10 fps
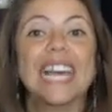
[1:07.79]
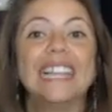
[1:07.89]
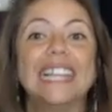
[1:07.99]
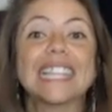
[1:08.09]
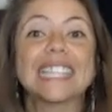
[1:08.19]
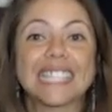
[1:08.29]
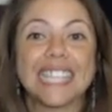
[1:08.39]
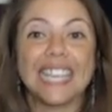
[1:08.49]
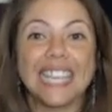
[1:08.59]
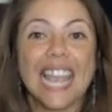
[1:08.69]
let's
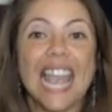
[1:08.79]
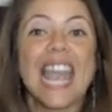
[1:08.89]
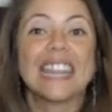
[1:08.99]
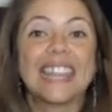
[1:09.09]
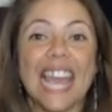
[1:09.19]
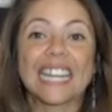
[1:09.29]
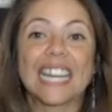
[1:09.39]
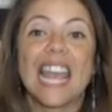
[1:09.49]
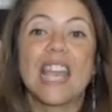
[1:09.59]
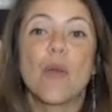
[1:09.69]
see that
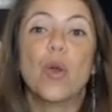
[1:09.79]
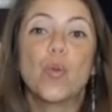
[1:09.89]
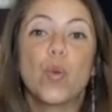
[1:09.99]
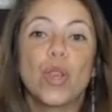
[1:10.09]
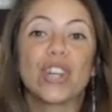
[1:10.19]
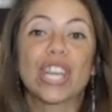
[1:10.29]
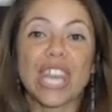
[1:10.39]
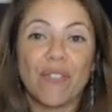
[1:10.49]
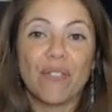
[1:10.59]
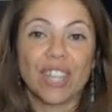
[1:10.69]
when we are
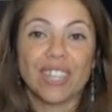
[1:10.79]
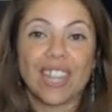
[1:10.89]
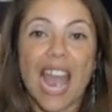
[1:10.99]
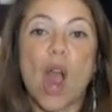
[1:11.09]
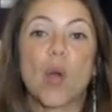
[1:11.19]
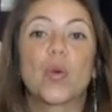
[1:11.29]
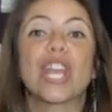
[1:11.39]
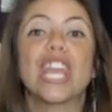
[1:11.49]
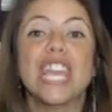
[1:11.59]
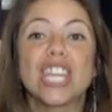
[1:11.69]
given our
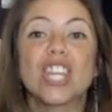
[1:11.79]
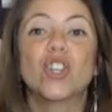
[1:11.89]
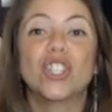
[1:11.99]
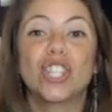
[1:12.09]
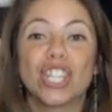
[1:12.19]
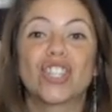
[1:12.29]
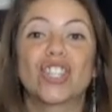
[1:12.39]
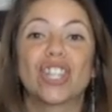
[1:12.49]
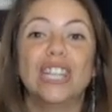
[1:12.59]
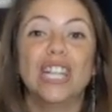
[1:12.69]

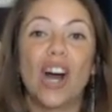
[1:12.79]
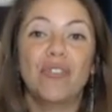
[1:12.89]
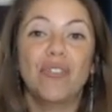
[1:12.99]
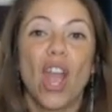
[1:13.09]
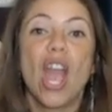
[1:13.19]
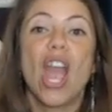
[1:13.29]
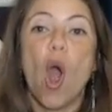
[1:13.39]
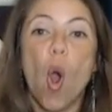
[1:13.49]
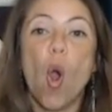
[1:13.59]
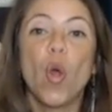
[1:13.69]
unconditional love,
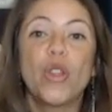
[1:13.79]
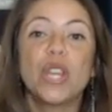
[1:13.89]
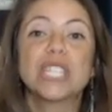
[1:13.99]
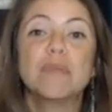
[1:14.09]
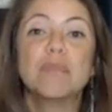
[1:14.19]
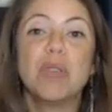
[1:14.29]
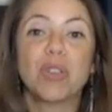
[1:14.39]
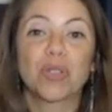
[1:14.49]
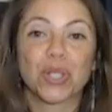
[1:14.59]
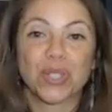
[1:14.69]
all these
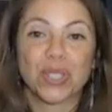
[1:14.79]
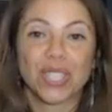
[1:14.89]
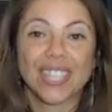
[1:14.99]
mirrors,